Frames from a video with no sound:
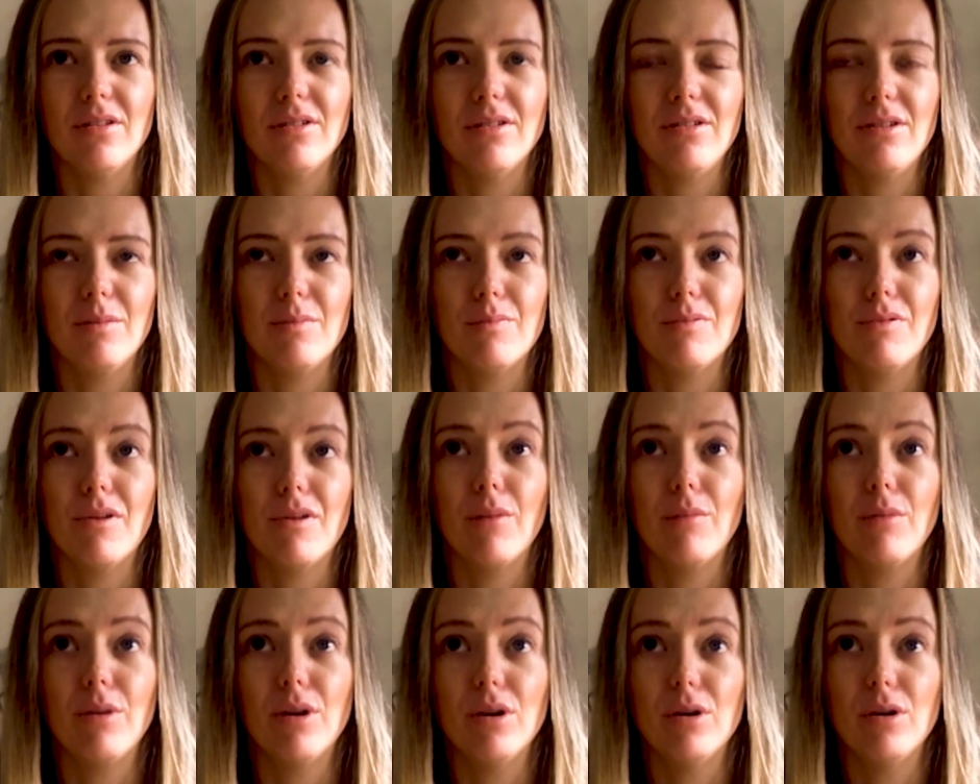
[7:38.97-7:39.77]
your
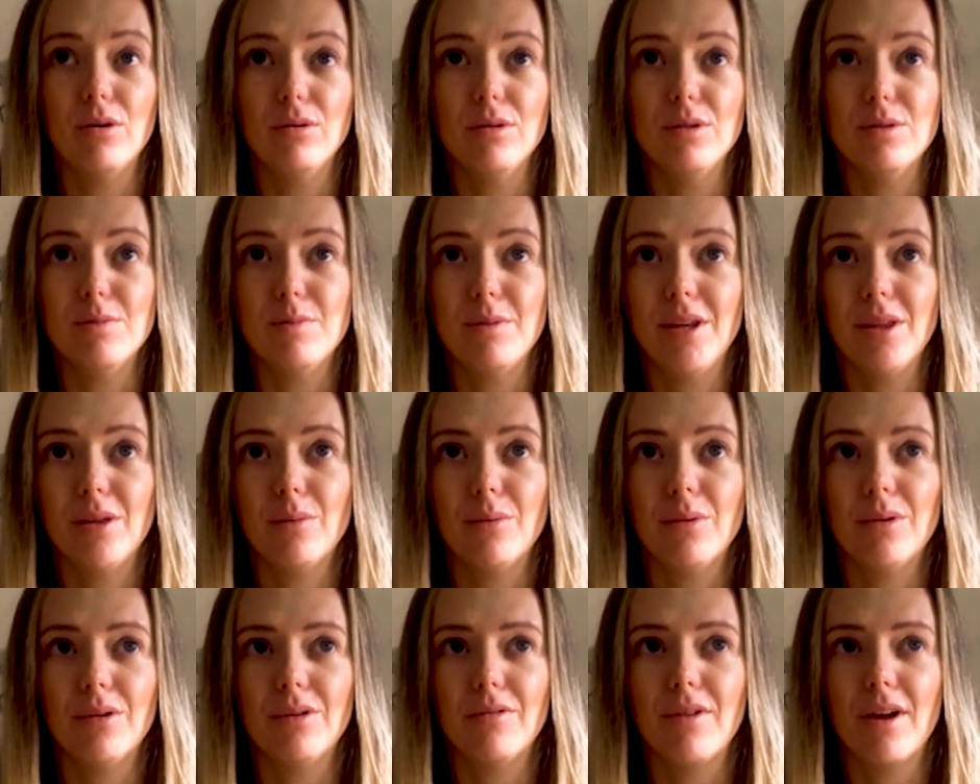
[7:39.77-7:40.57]
primary goal as being the
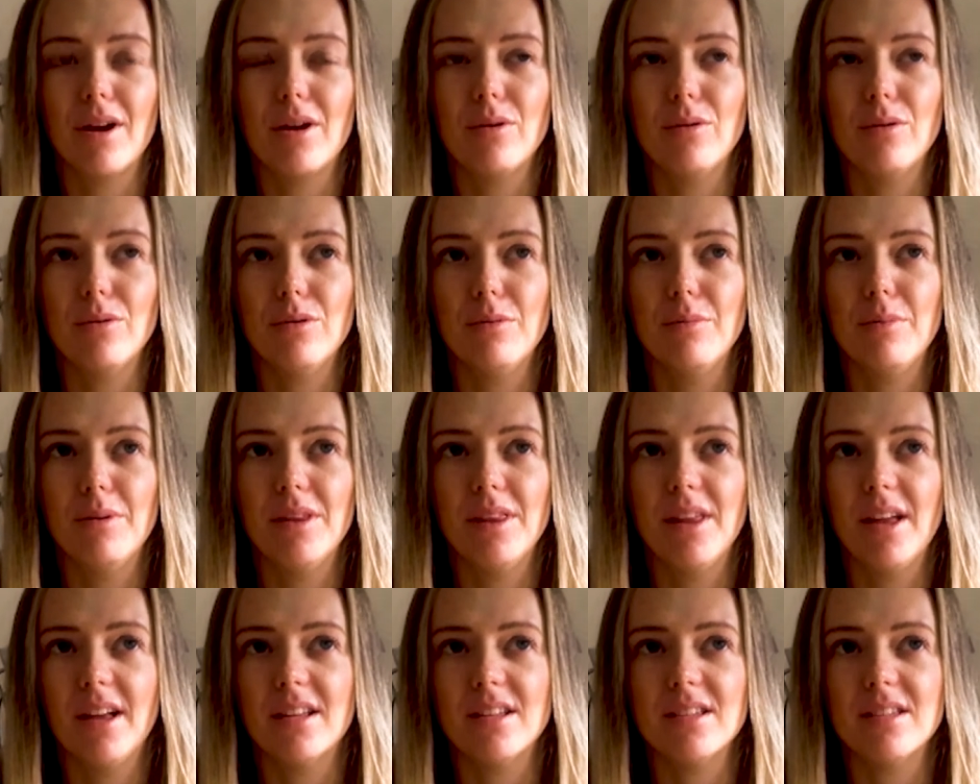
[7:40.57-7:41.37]
world record
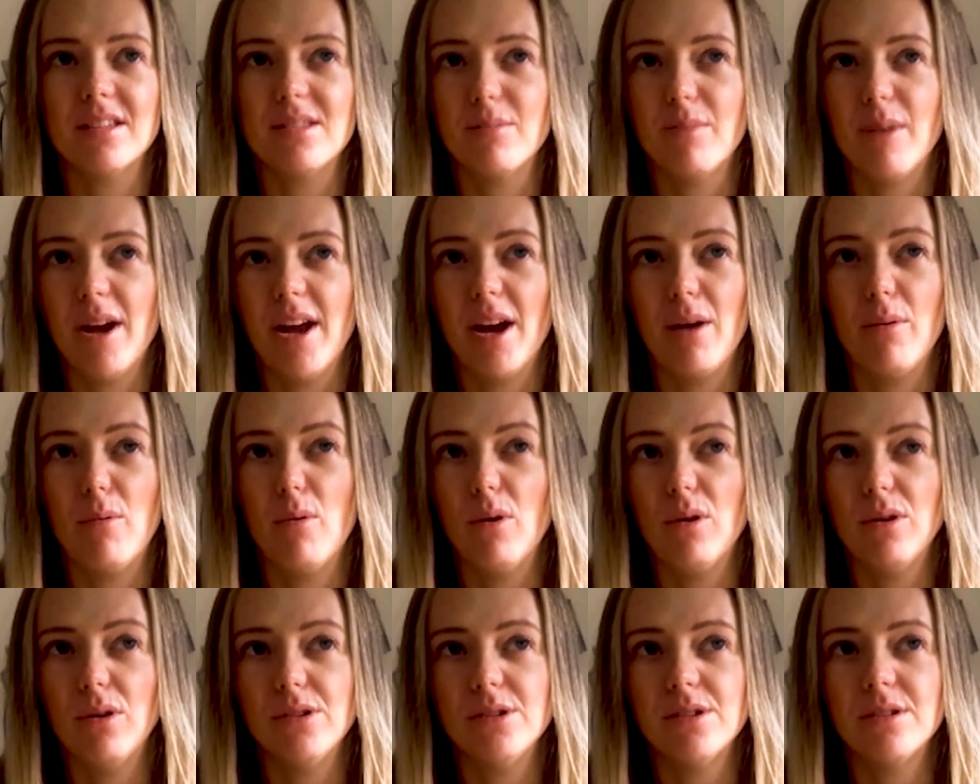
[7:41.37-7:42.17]
but that's the way i
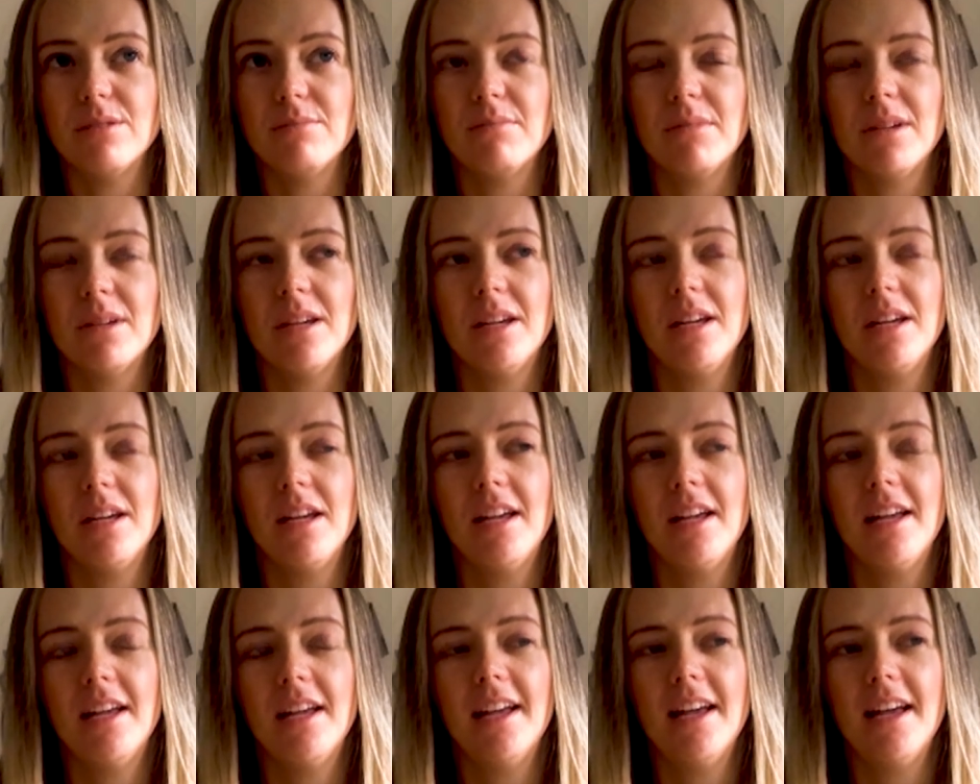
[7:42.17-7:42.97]
was
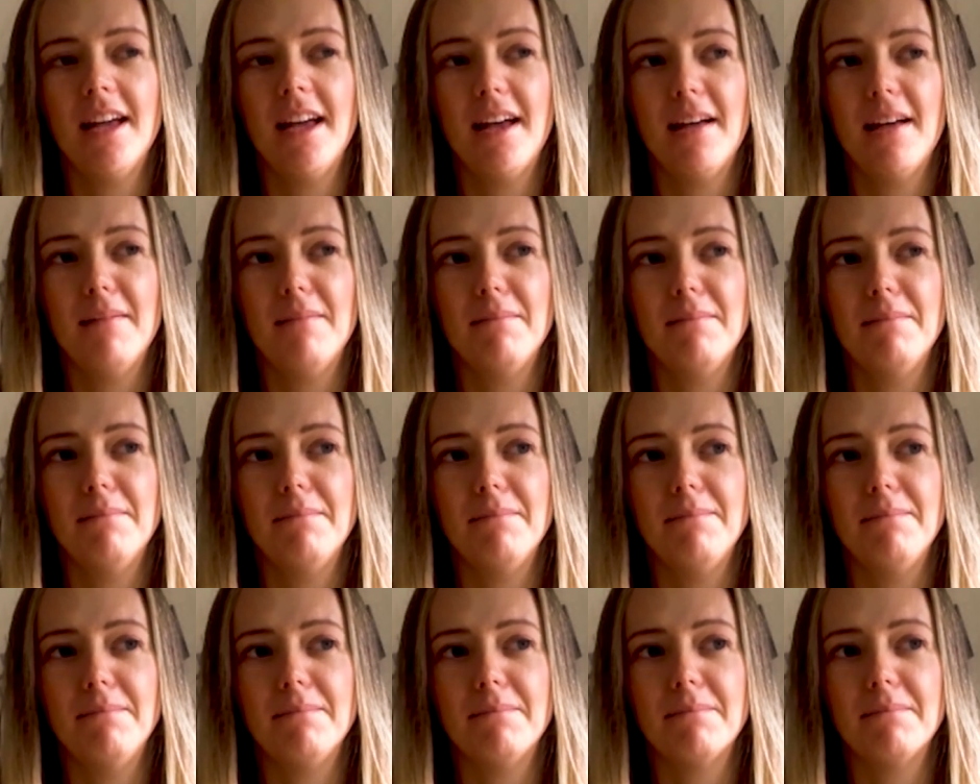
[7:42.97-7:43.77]

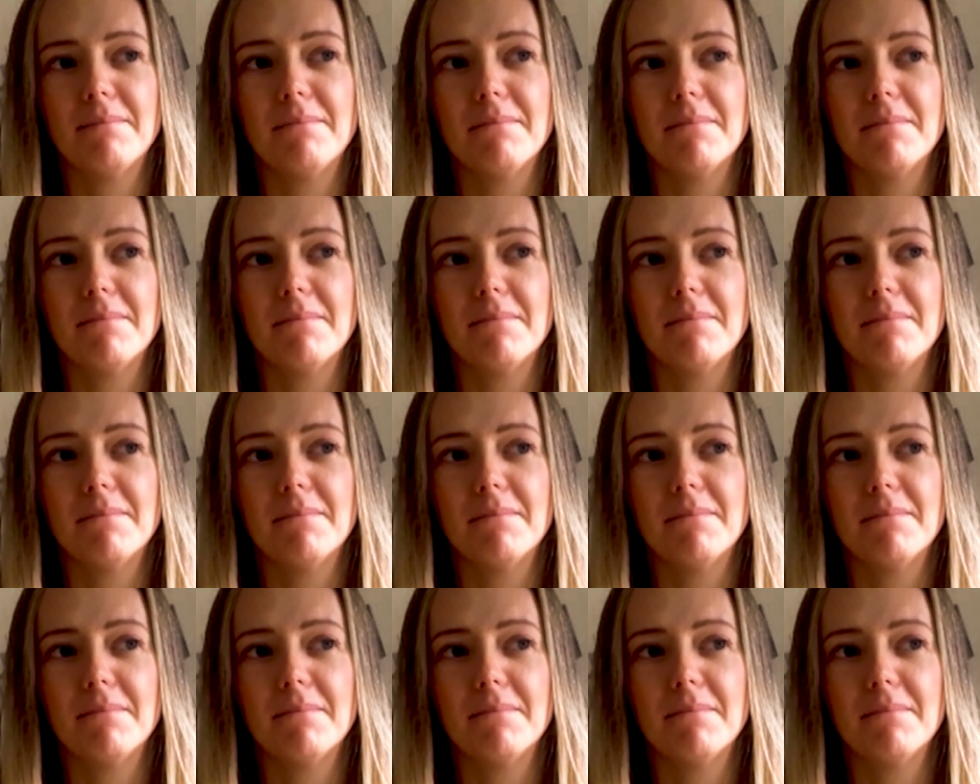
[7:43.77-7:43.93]
um,